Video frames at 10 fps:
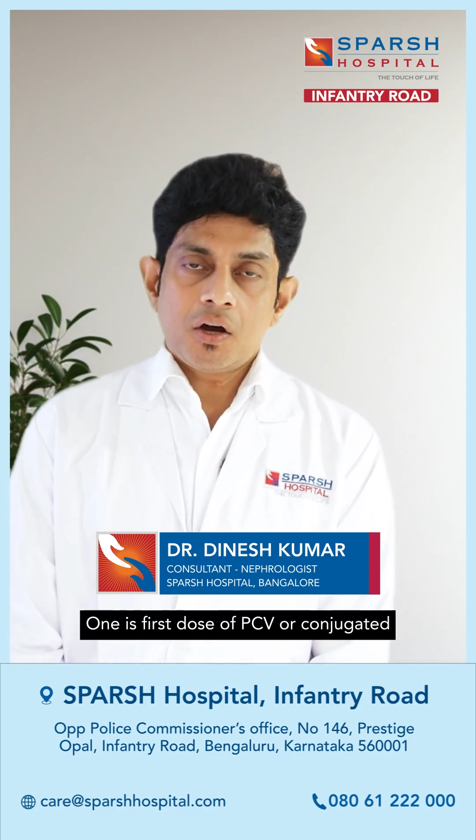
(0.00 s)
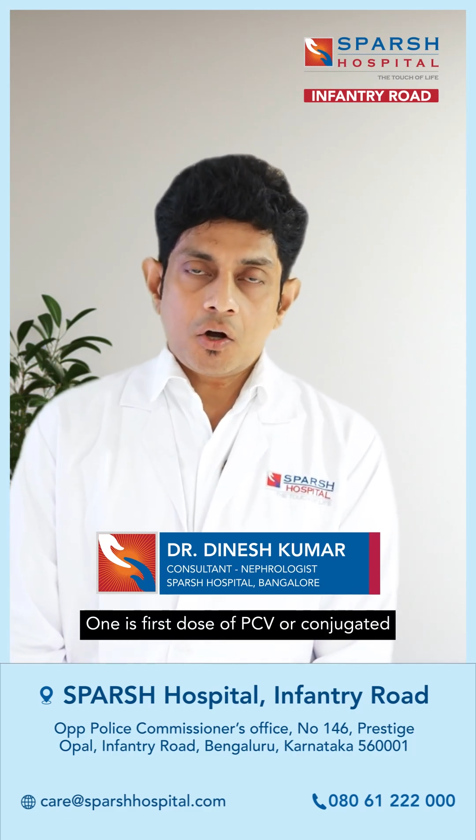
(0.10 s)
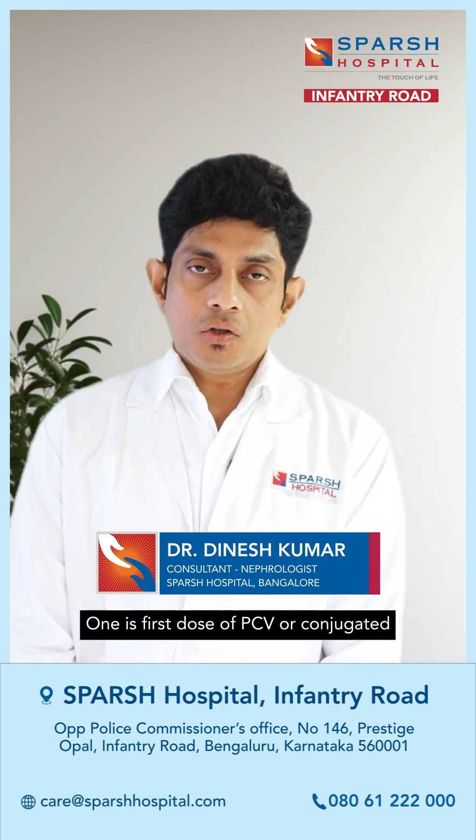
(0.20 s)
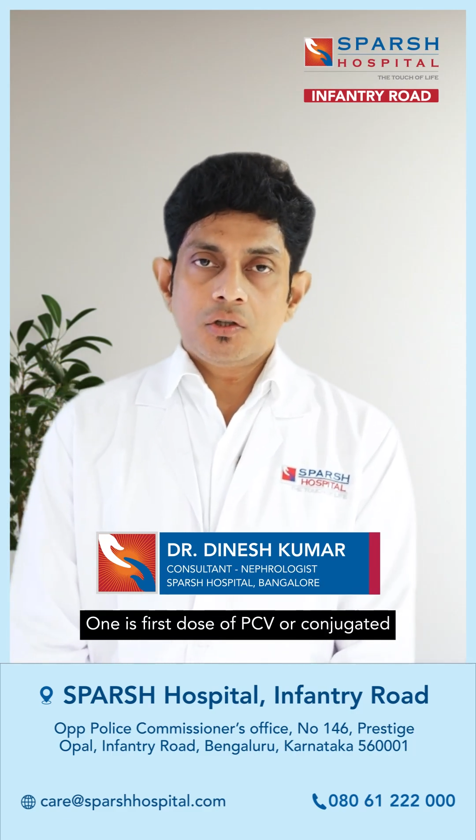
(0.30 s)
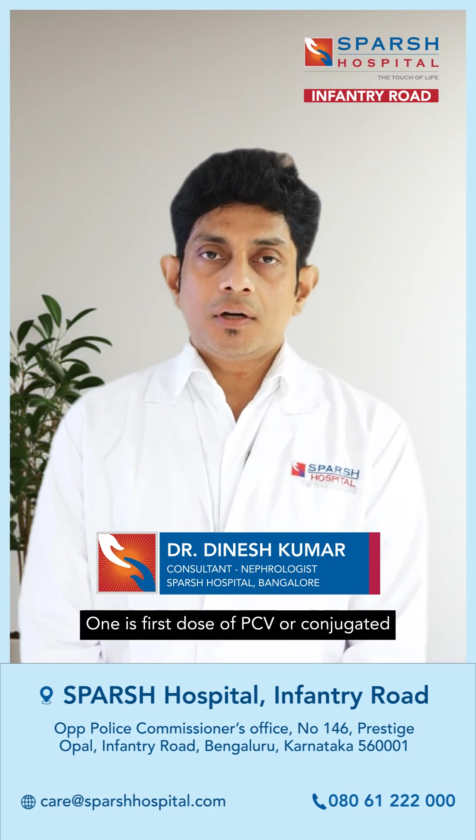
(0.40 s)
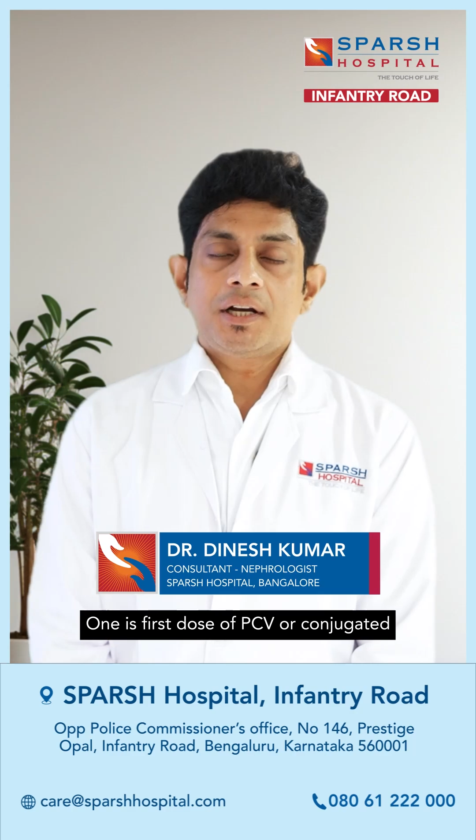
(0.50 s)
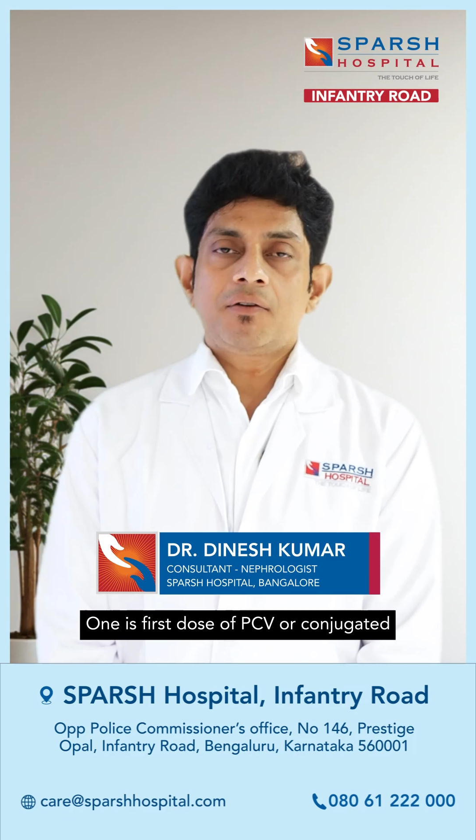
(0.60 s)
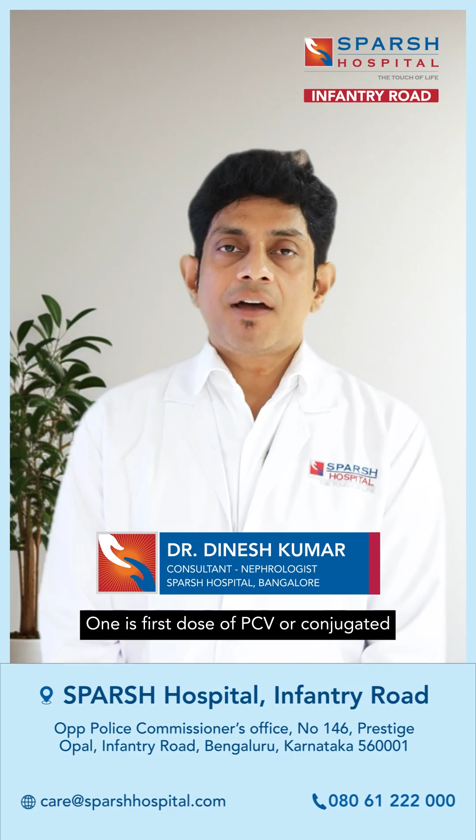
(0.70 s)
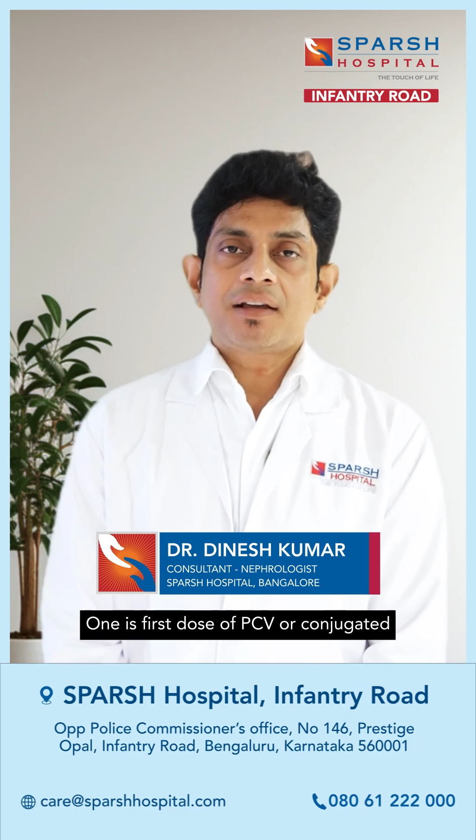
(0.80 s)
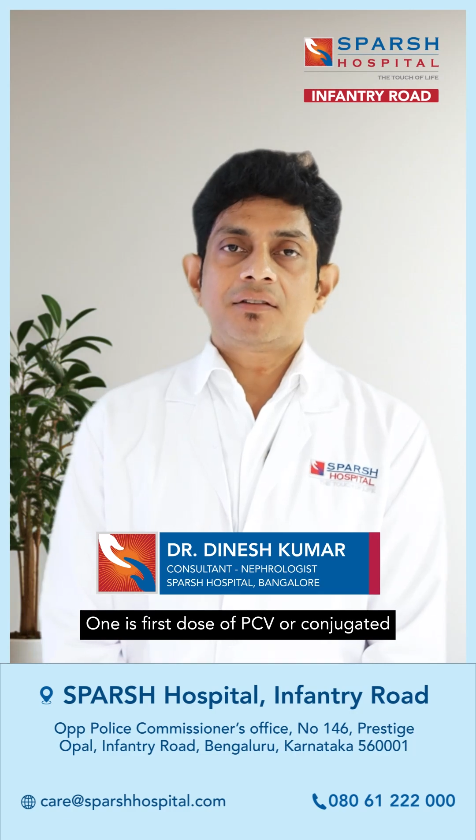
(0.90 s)
or
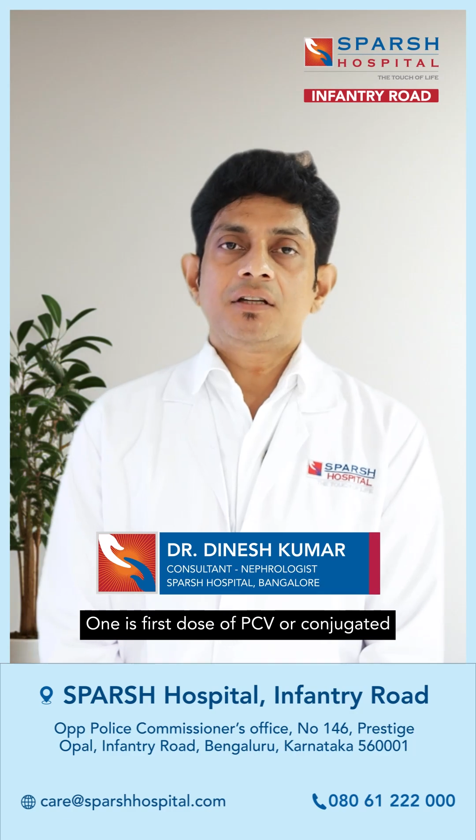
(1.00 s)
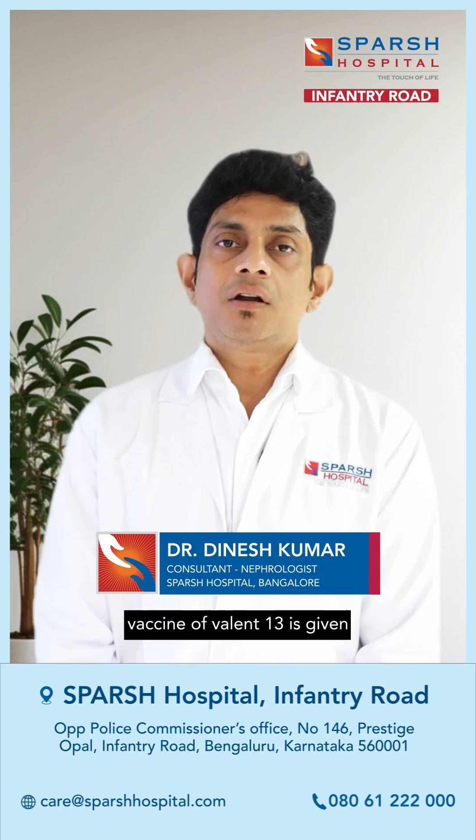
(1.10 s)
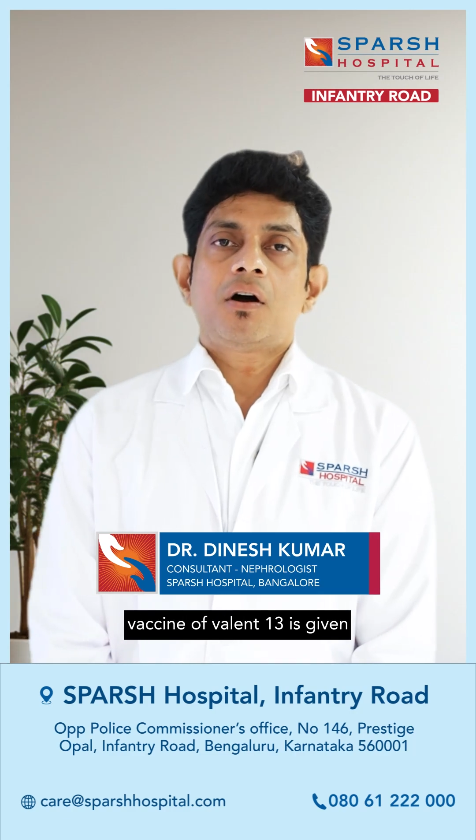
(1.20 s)
conjugated vaccine